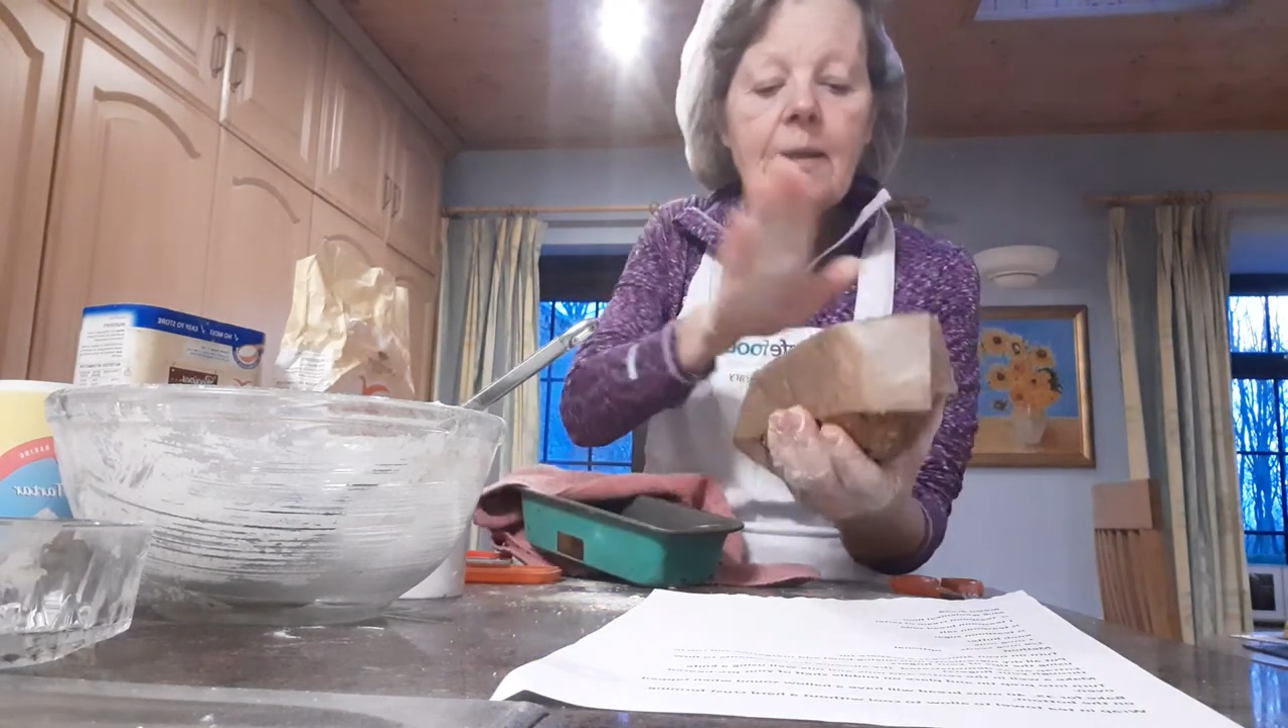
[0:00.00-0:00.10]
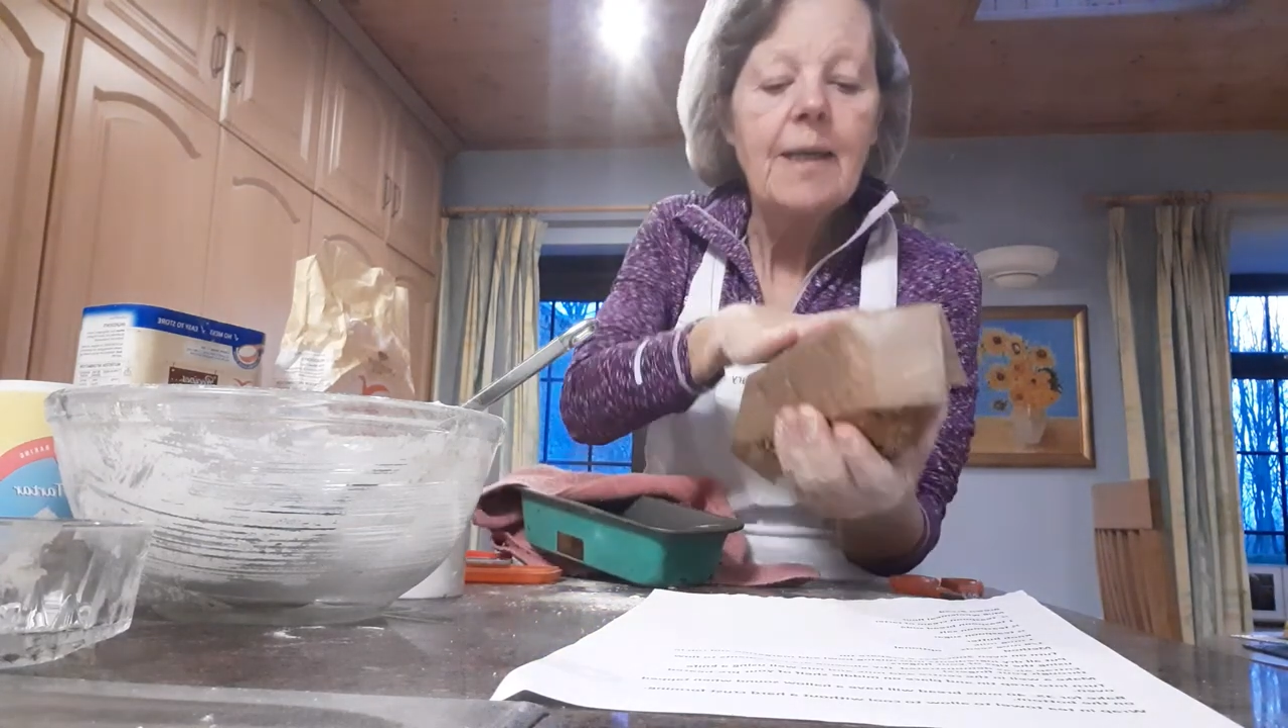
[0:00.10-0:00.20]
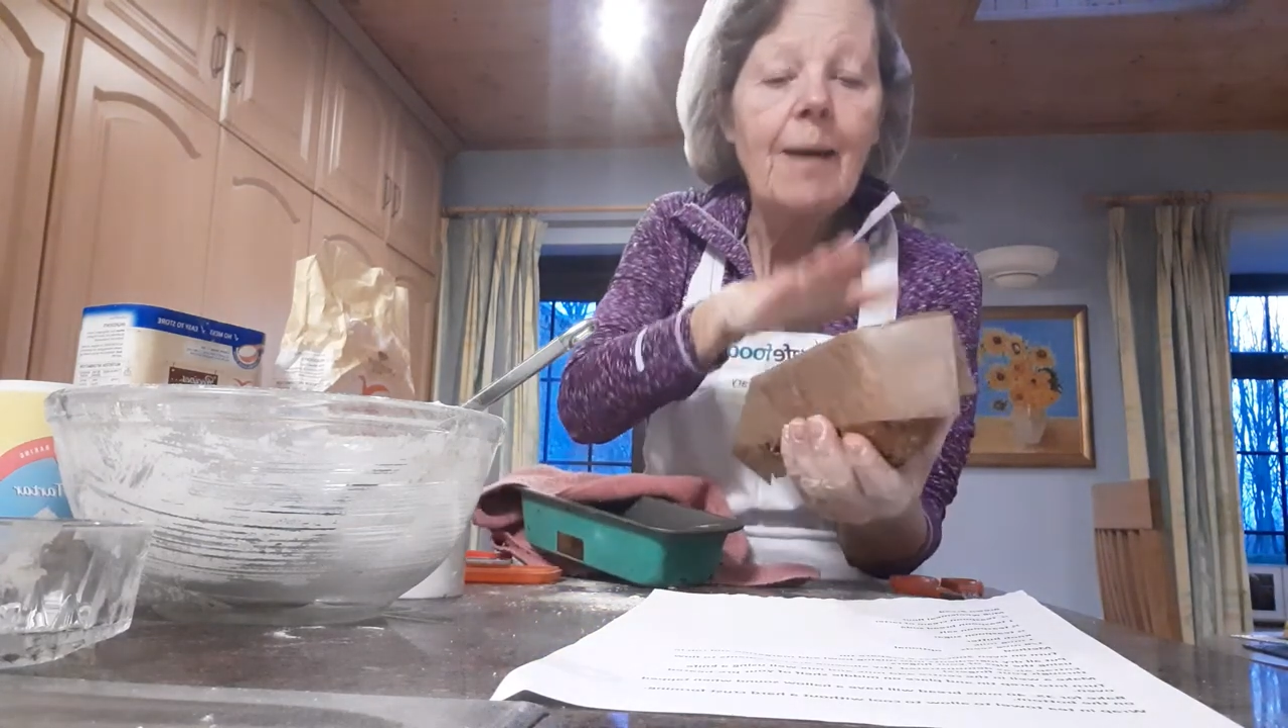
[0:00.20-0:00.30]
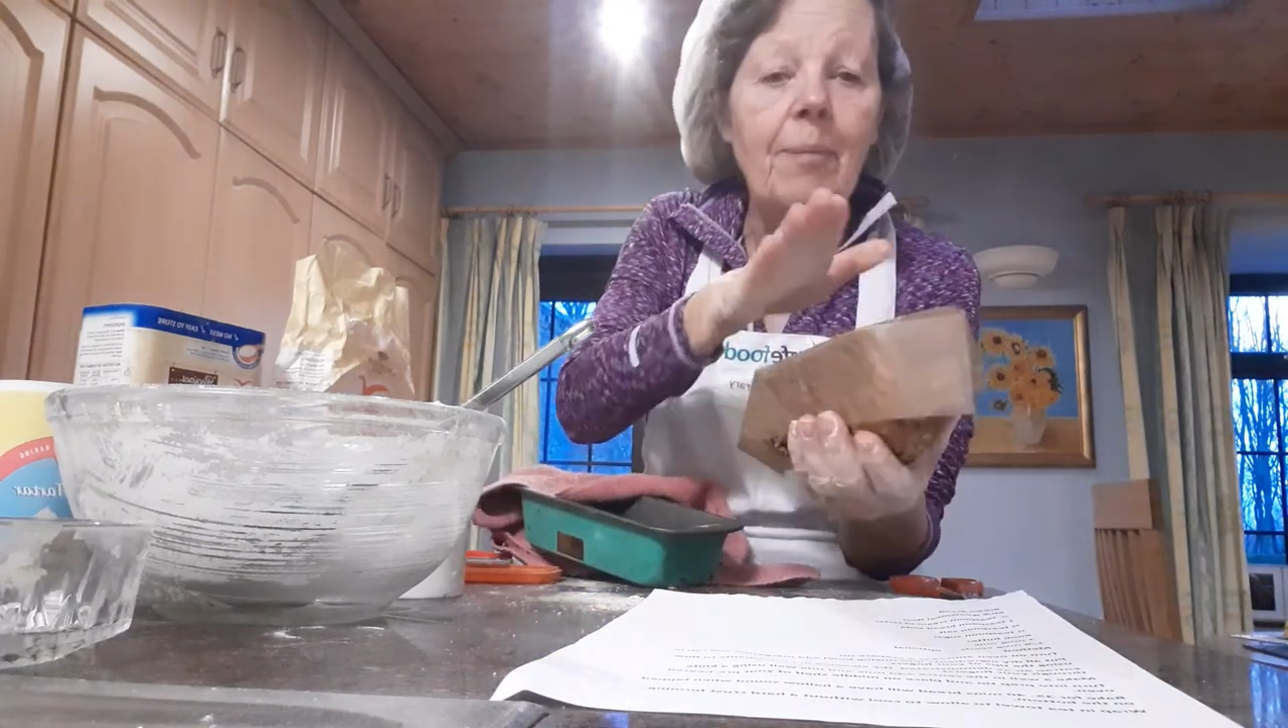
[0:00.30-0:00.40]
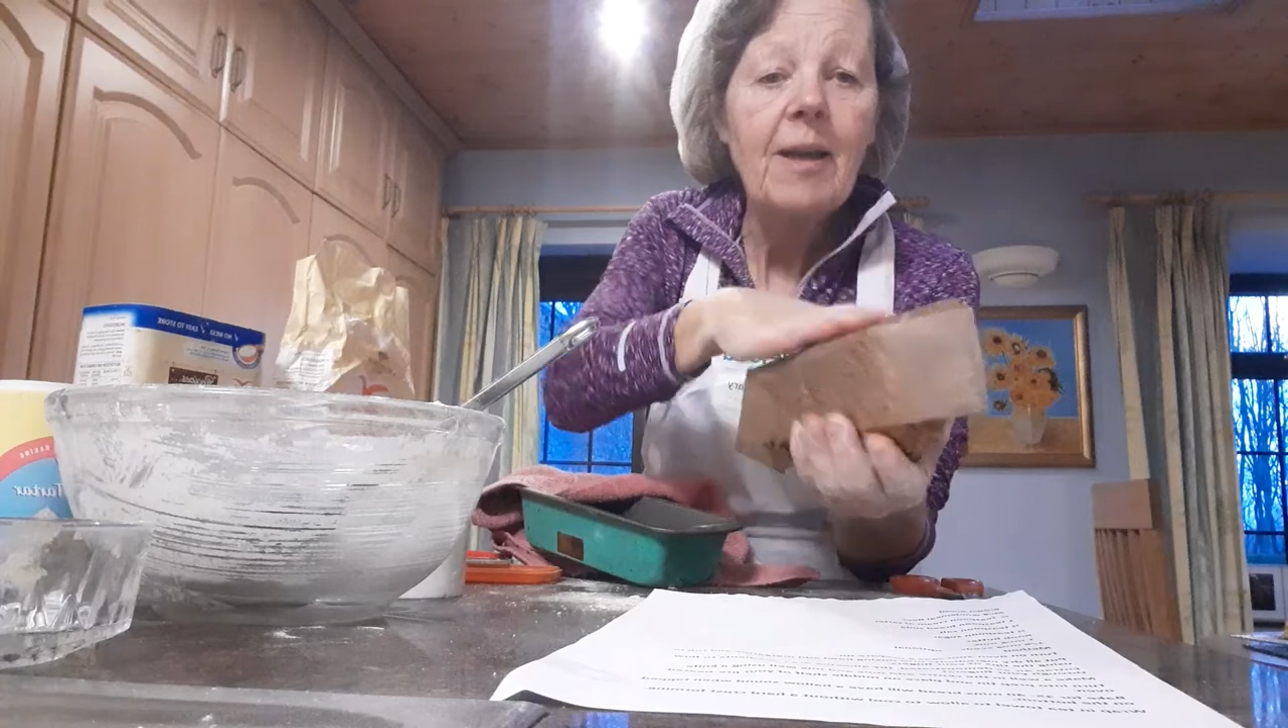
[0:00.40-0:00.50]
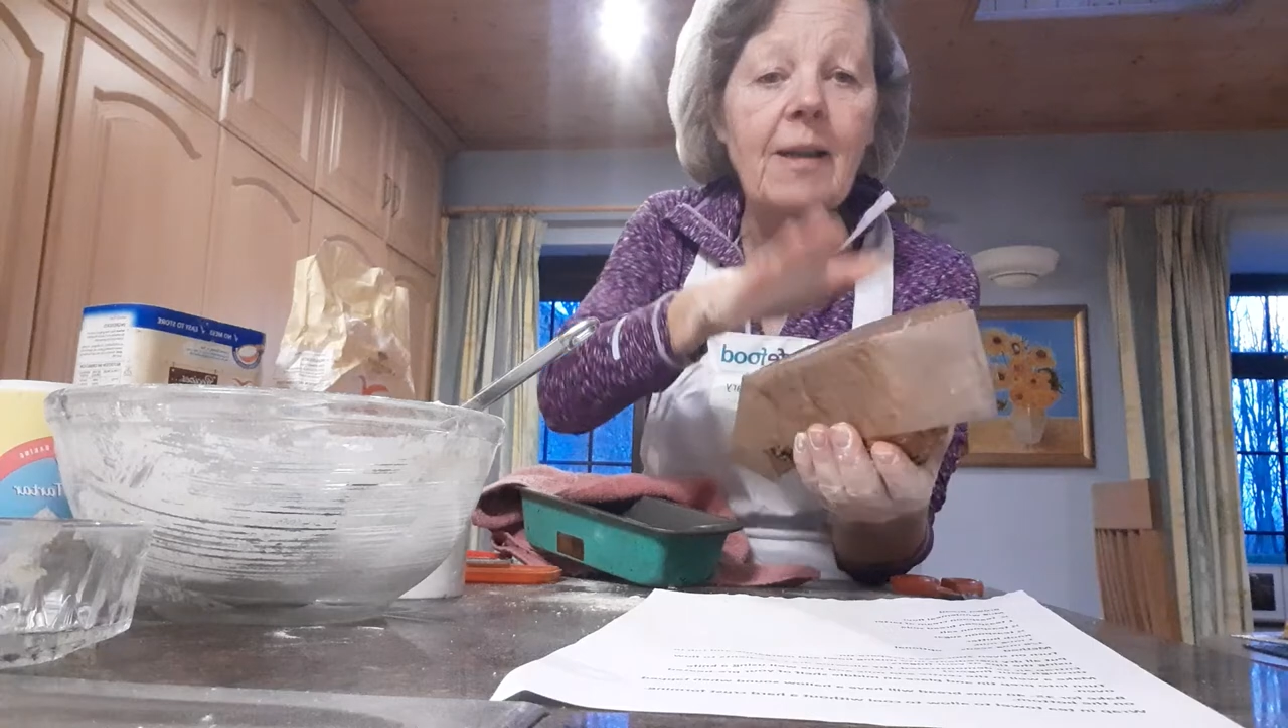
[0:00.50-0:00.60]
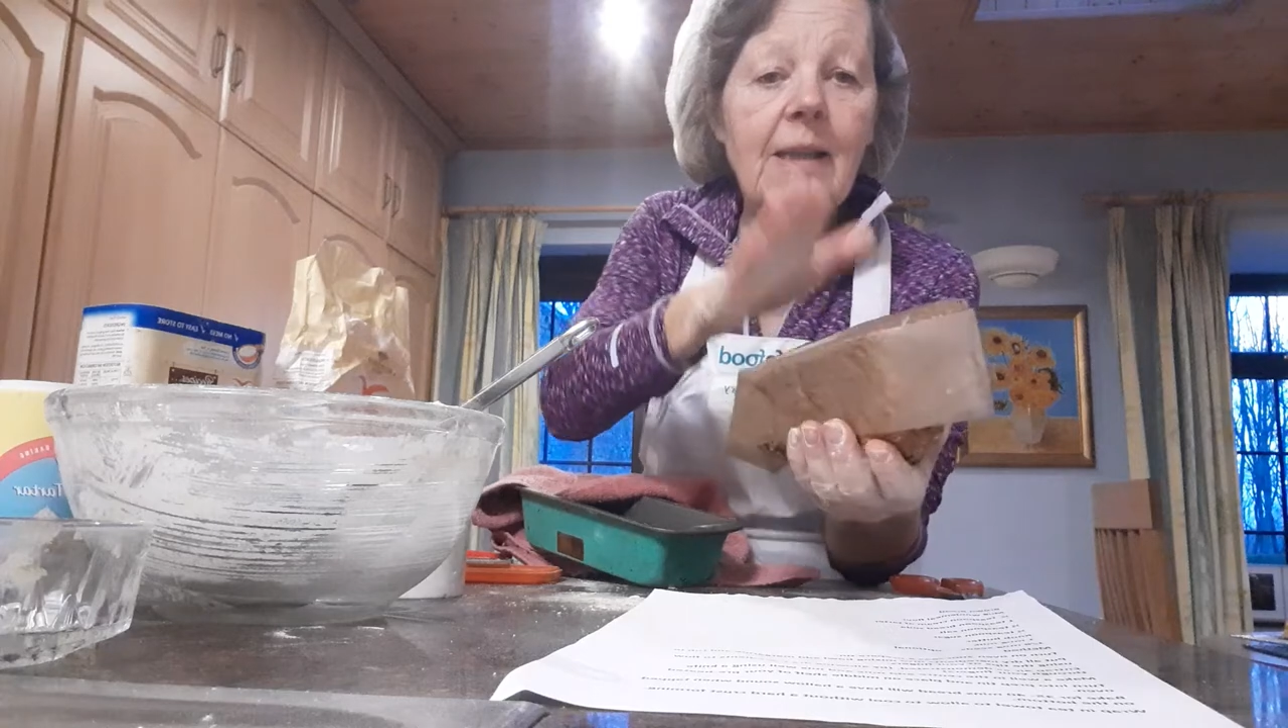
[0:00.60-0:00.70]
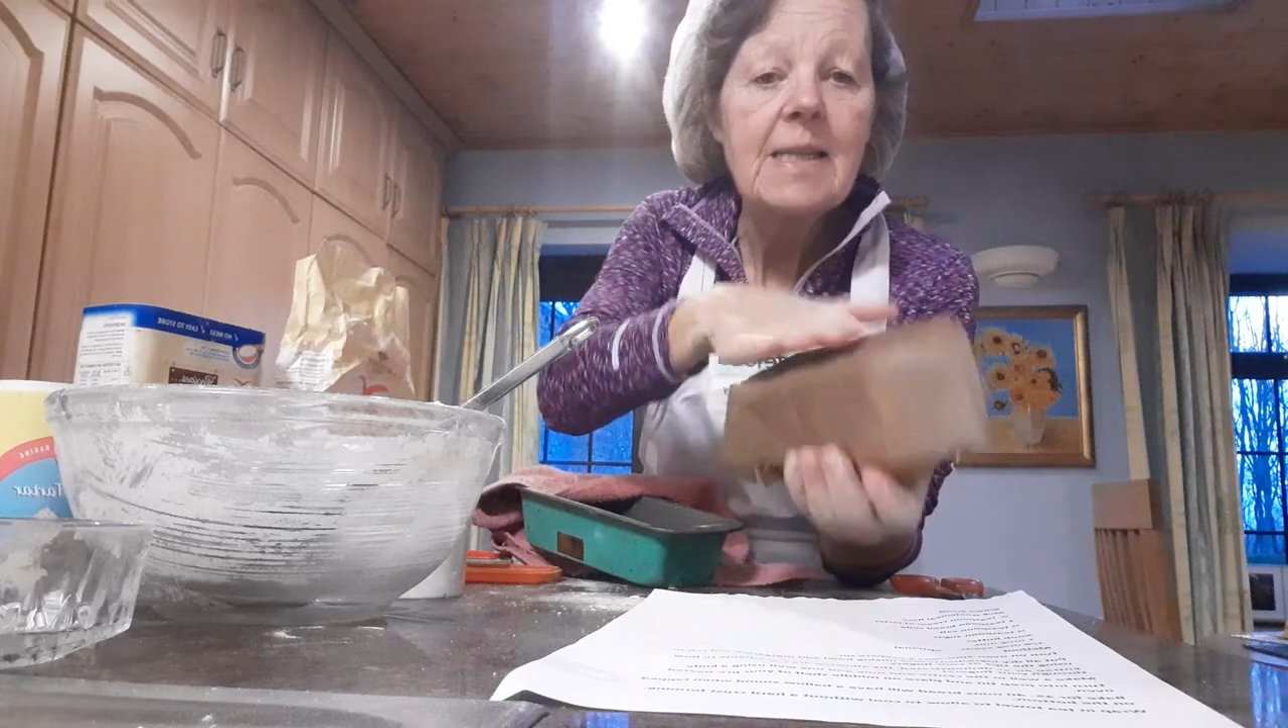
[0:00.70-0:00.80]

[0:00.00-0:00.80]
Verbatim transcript: tap it on